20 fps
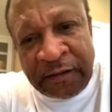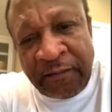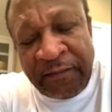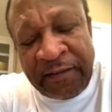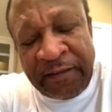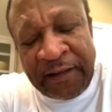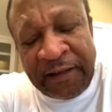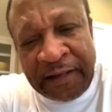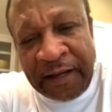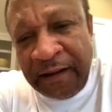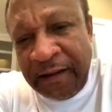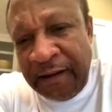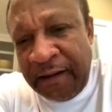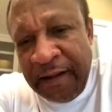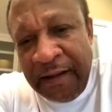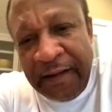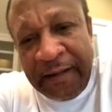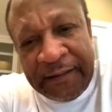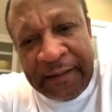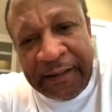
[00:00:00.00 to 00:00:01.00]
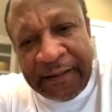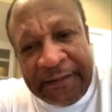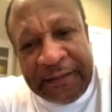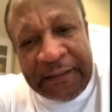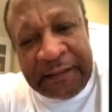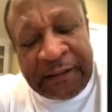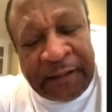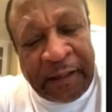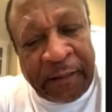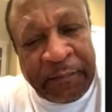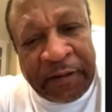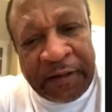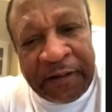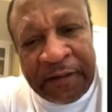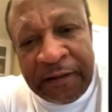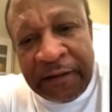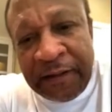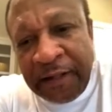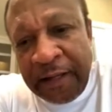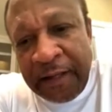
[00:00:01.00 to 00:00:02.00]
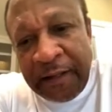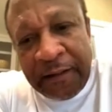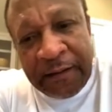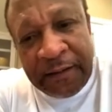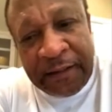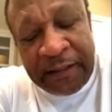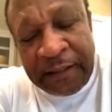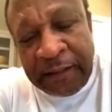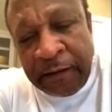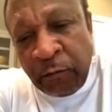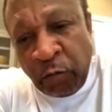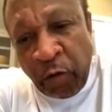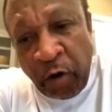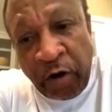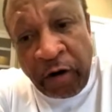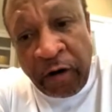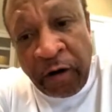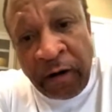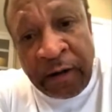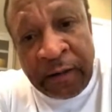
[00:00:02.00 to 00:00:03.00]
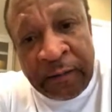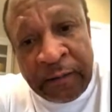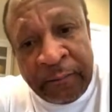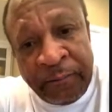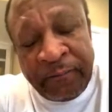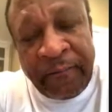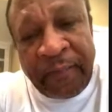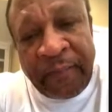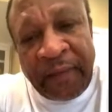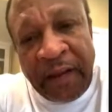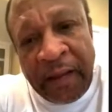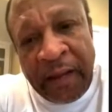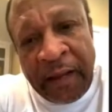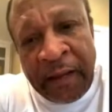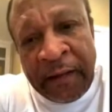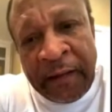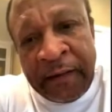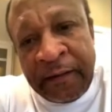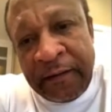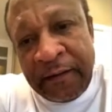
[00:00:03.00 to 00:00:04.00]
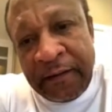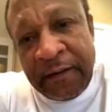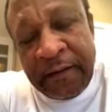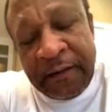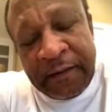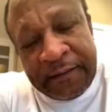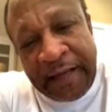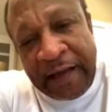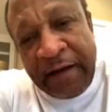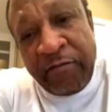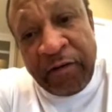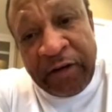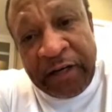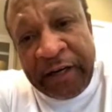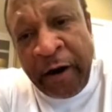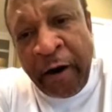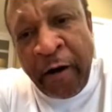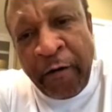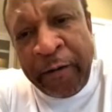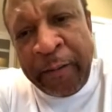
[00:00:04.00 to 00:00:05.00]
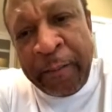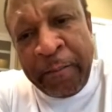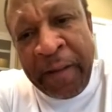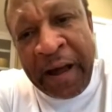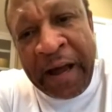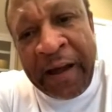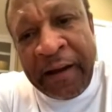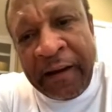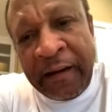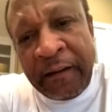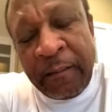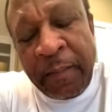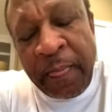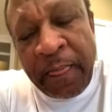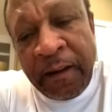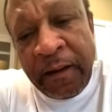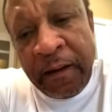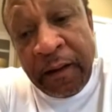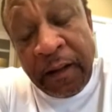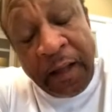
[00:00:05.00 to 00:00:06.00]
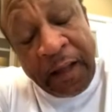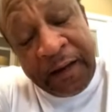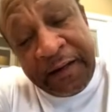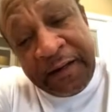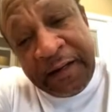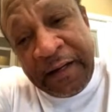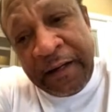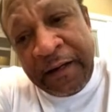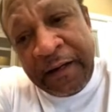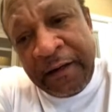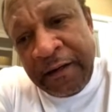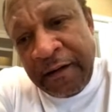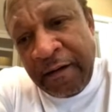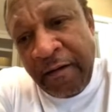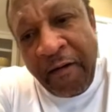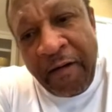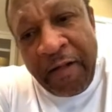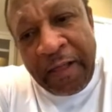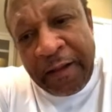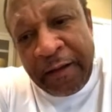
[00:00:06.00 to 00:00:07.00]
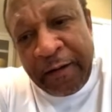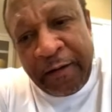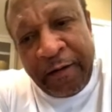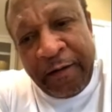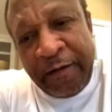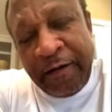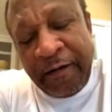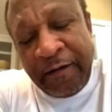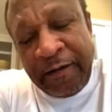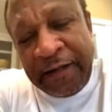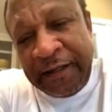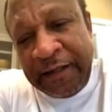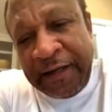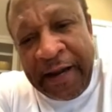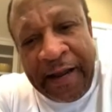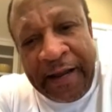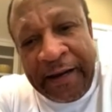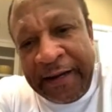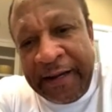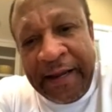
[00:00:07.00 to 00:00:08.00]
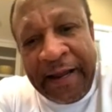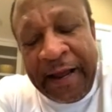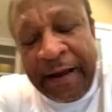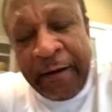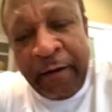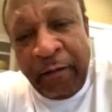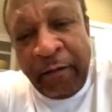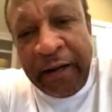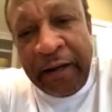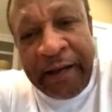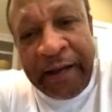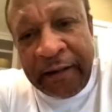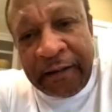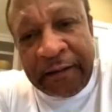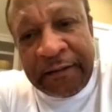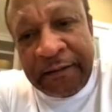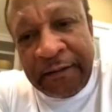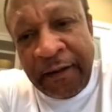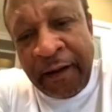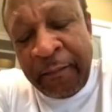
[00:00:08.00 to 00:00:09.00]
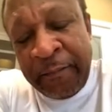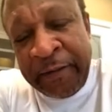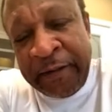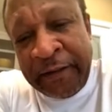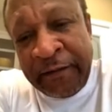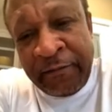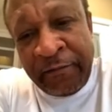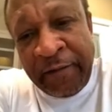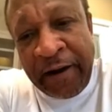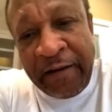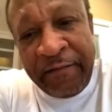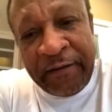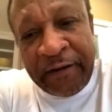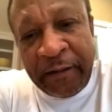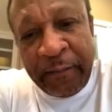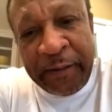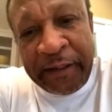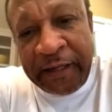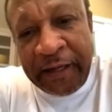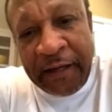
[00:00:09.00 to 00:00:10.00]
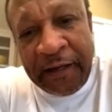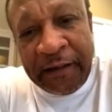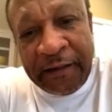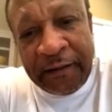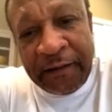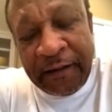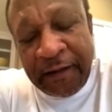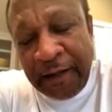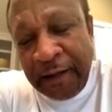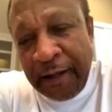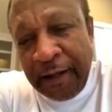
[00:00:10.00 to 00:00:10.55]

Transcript: and stuff like that. That's just something he didn't work on, and that really hurt him bad. And then, you know, he had no legs, I mean, right from the beginning.